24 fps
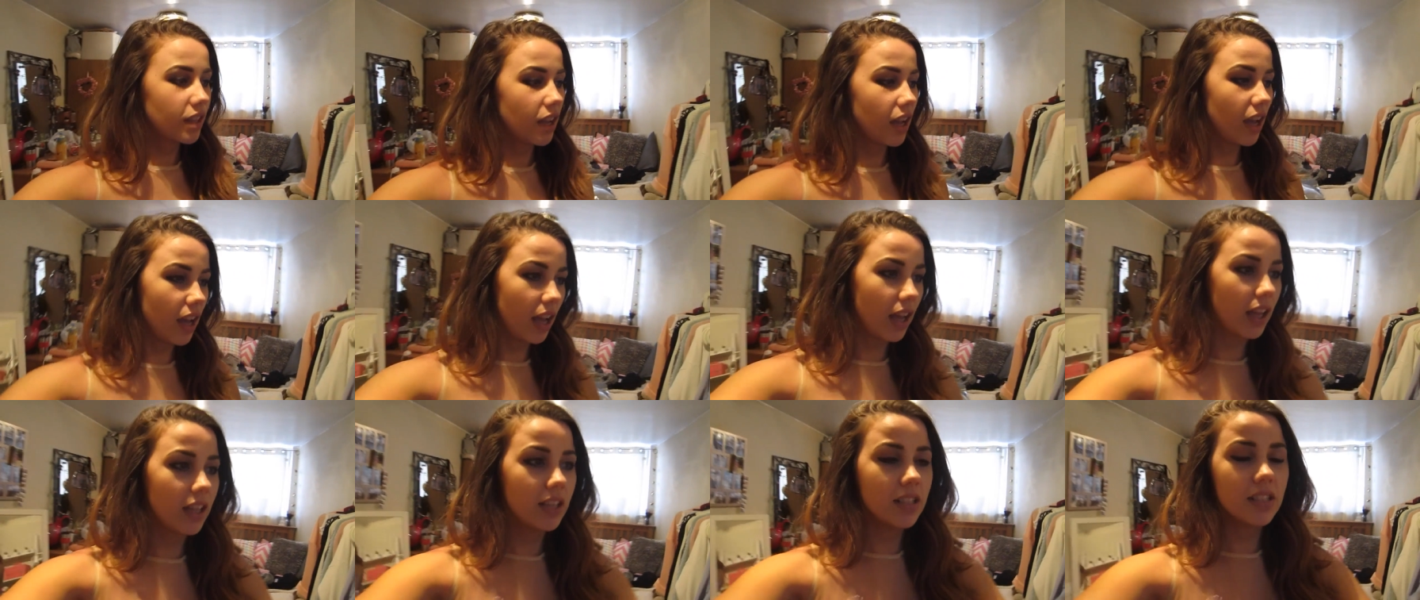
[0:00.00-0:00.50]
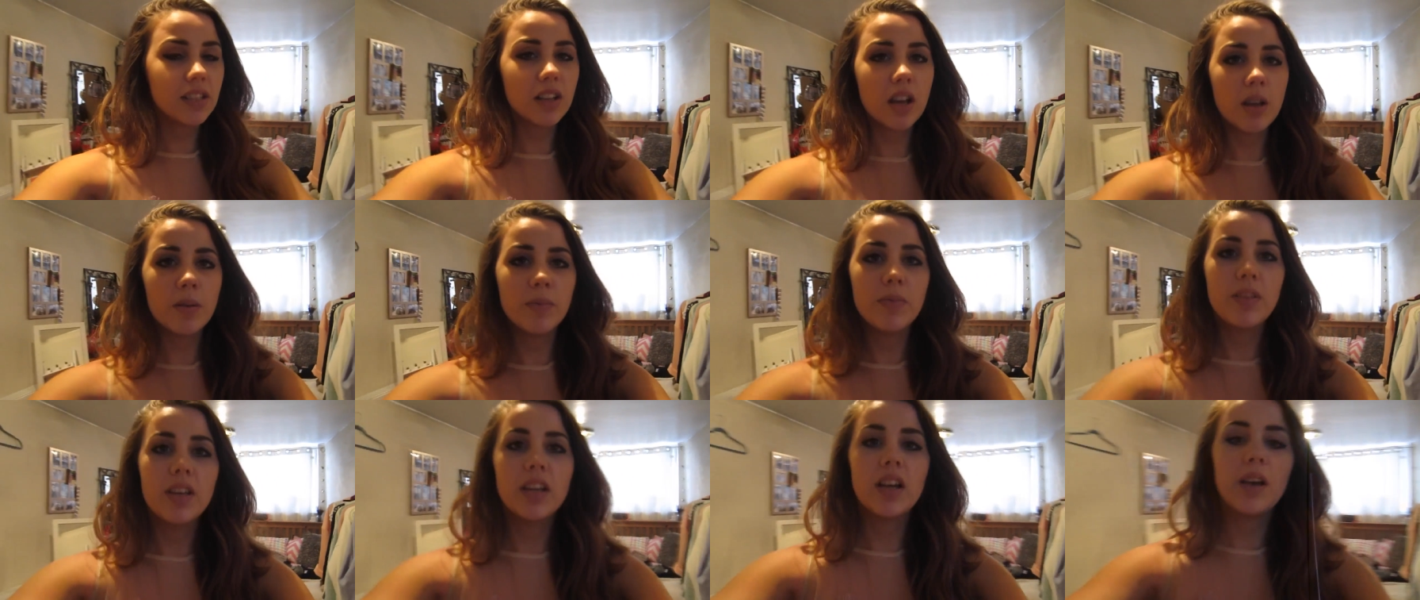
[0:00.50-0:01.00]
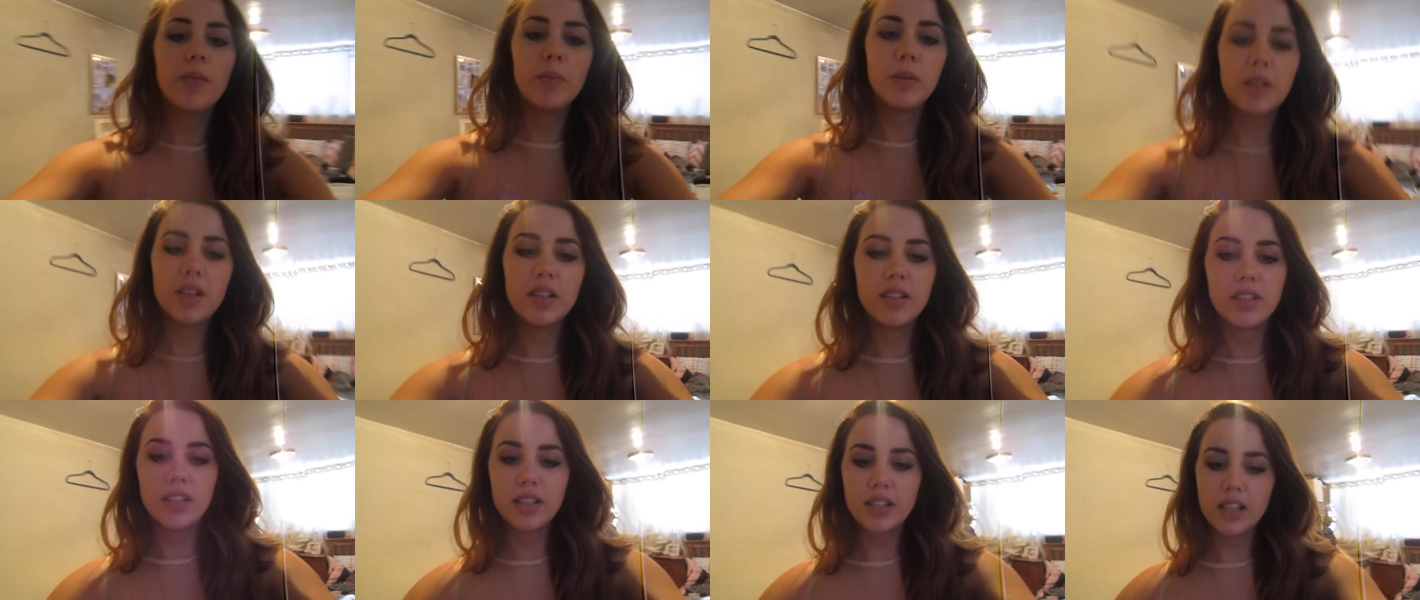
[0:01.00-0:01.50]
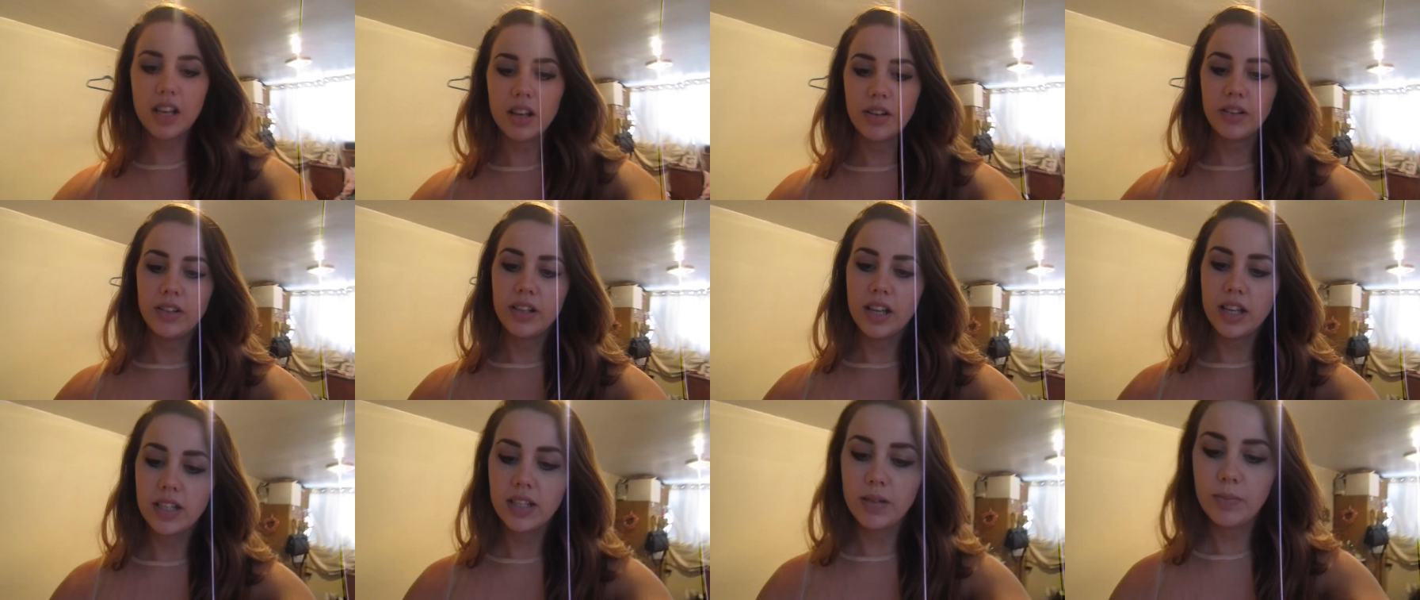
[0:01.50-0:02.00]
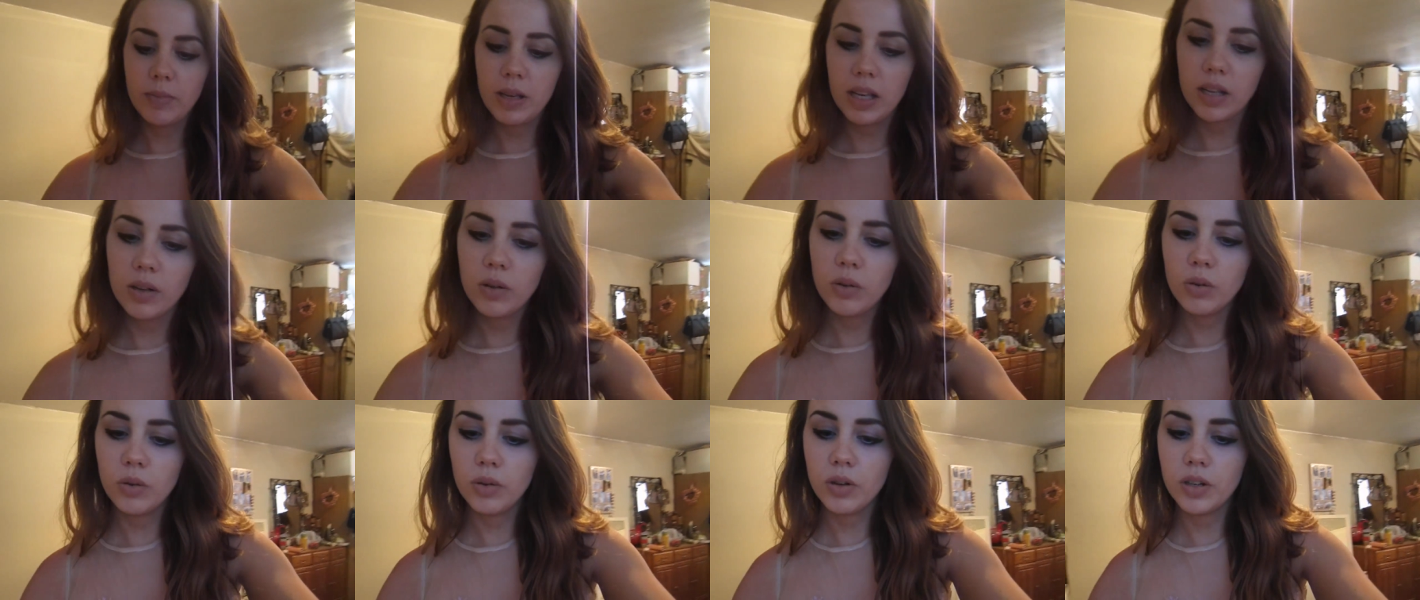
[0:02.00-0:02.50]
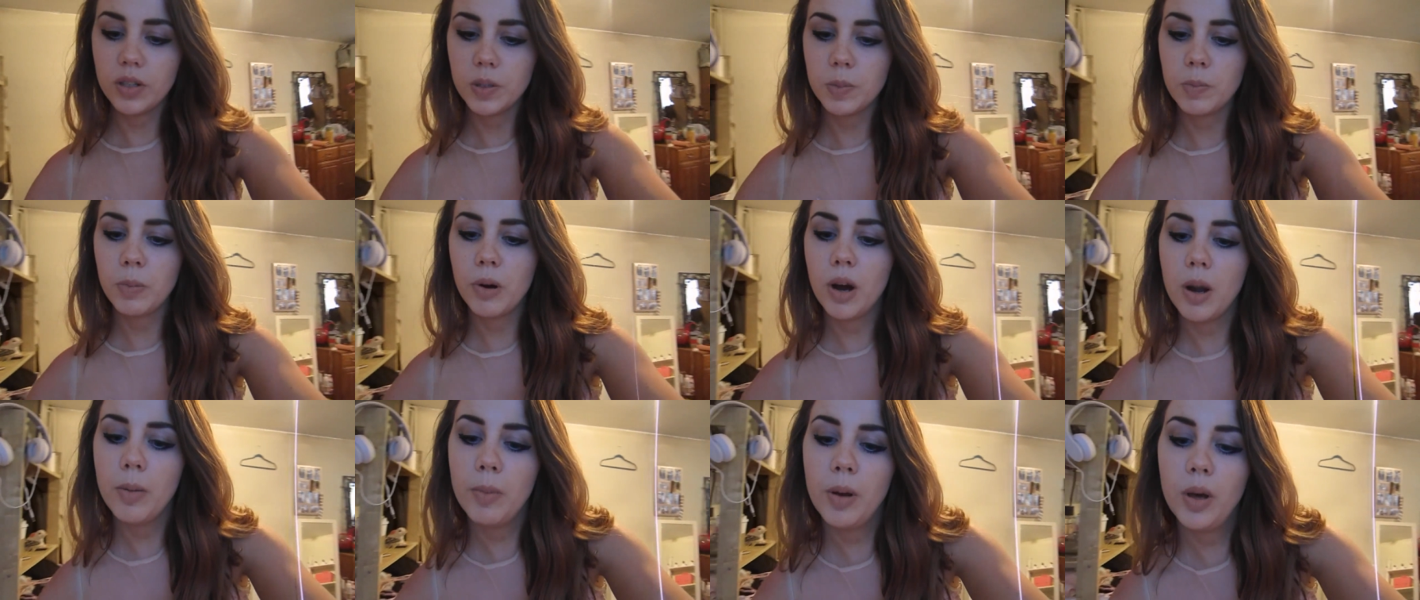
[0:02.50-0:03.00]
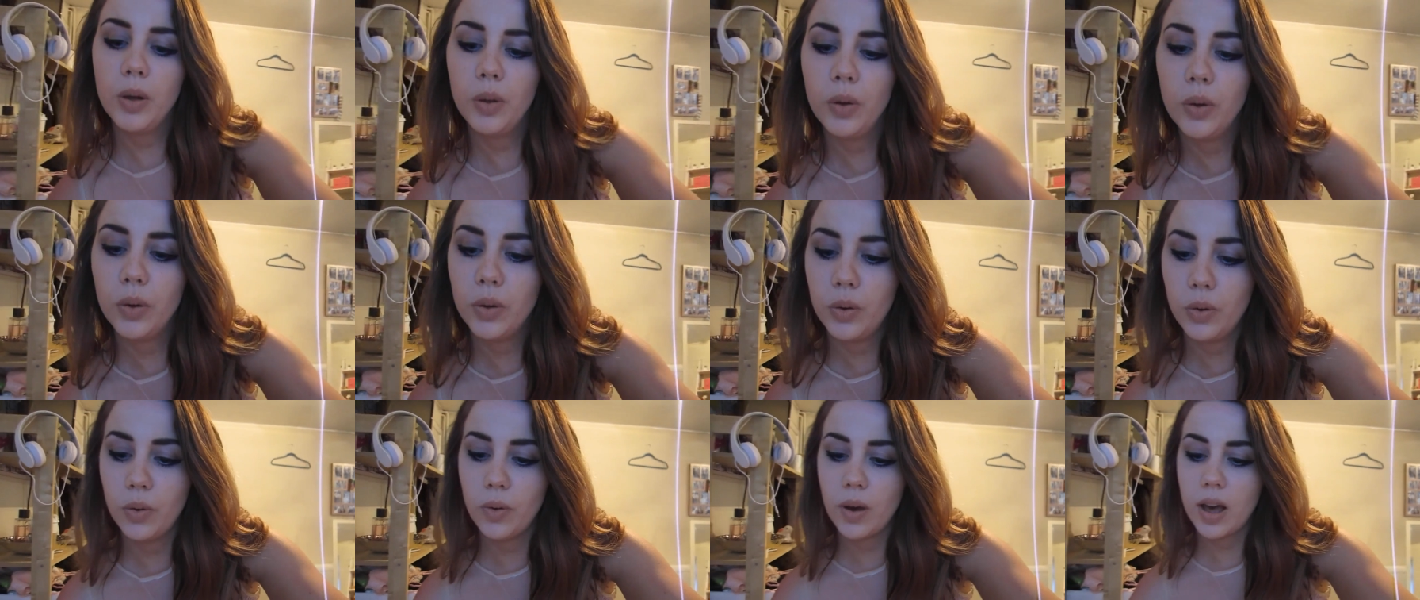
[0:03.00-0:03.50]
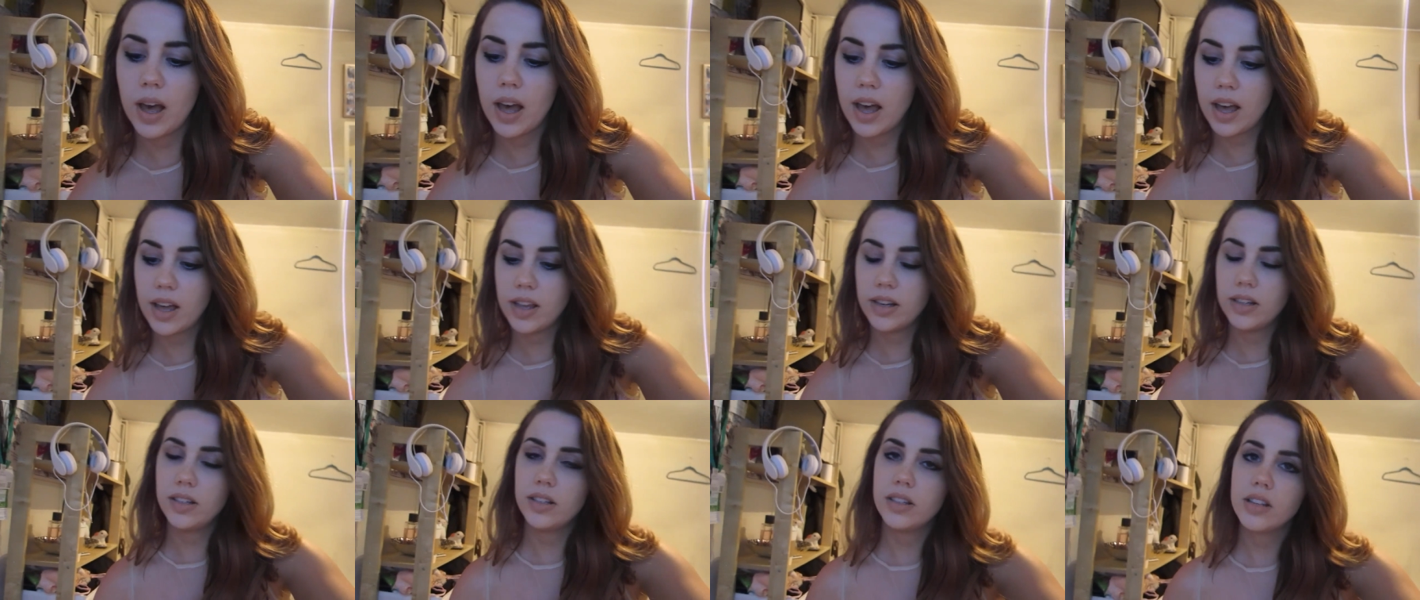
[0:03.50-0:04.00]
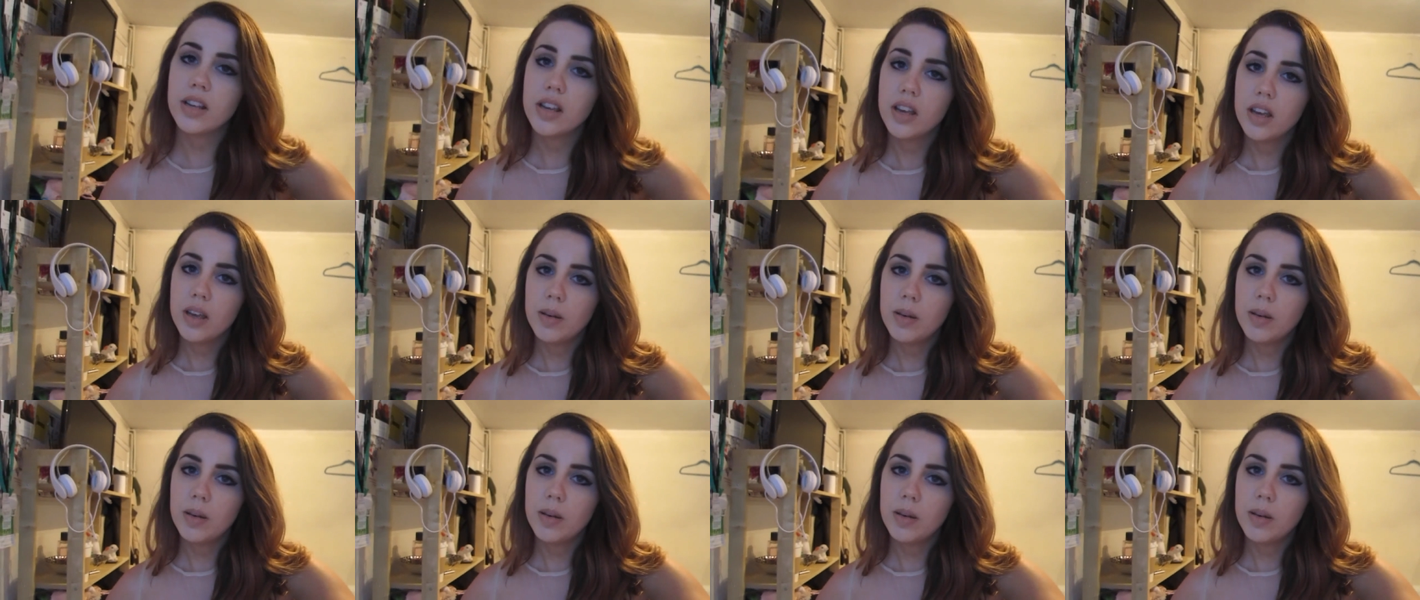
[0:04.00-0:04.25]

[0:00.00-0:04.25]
And I think I'm going to sit down and edit me and Laura's Primark haul and